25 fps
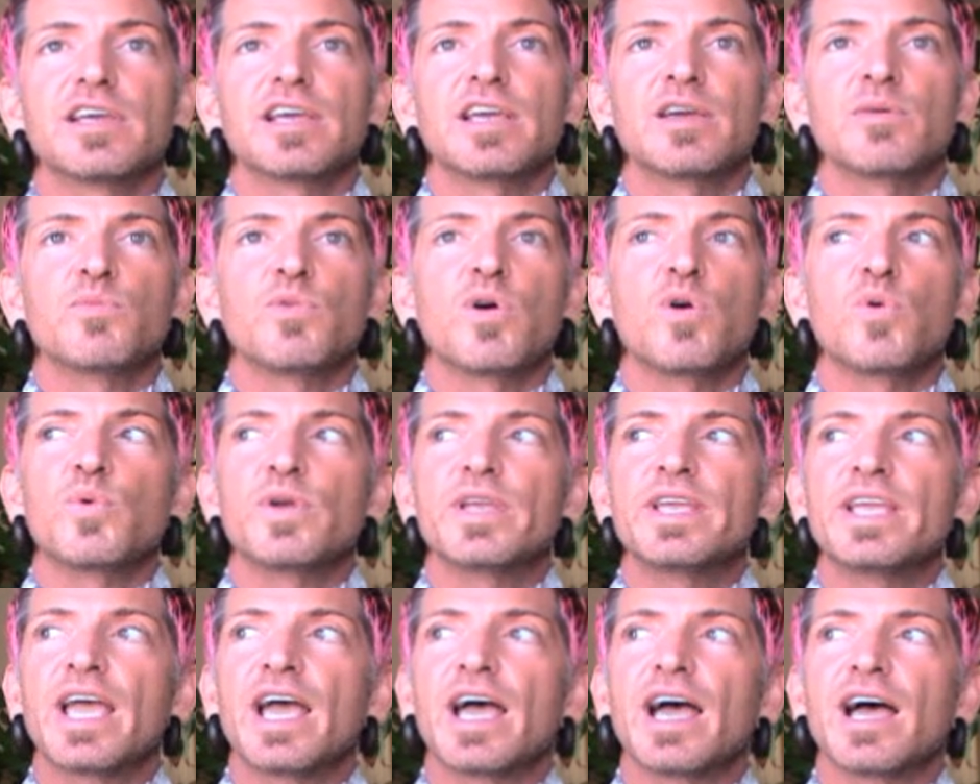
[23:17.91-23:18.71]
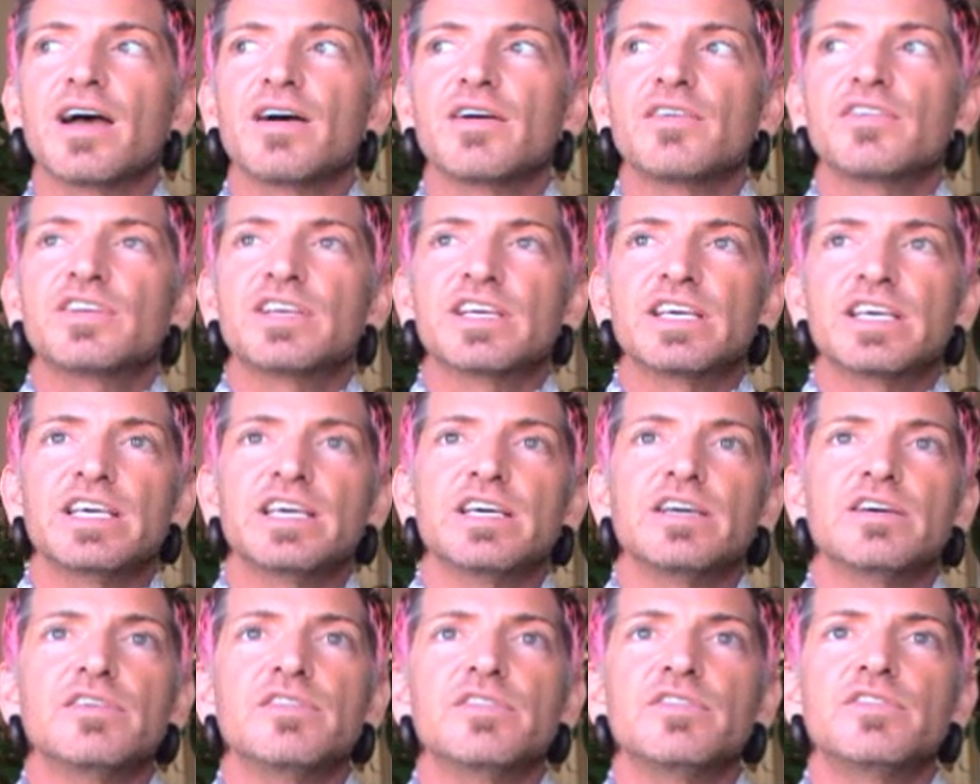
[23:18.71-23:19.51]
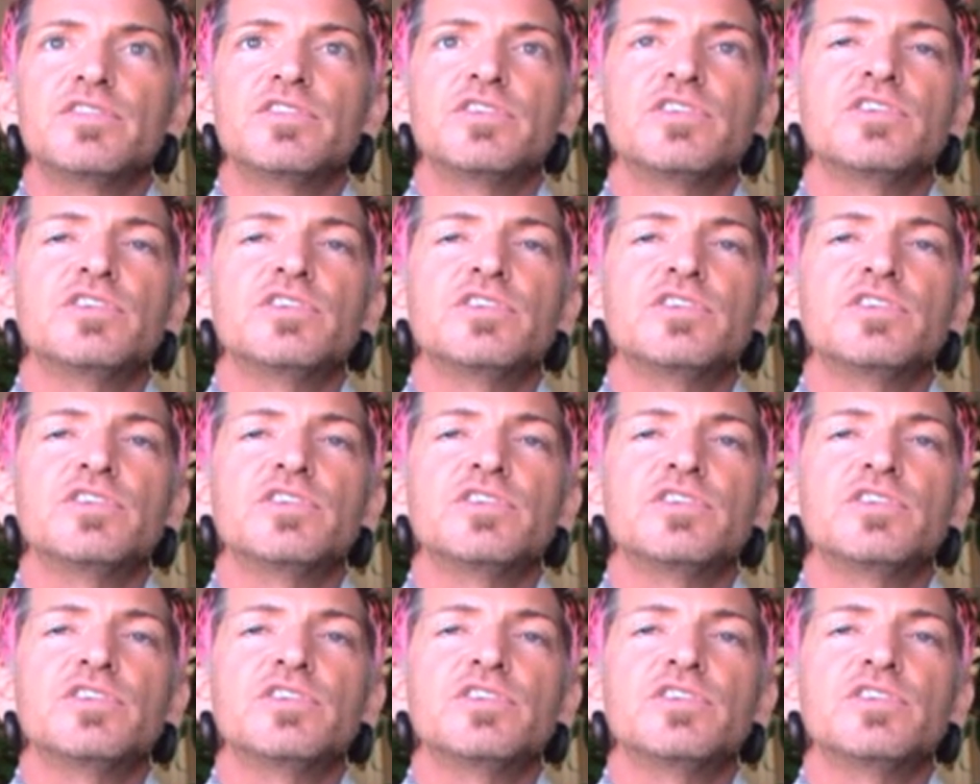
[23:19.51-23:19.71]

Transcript: and what we have to give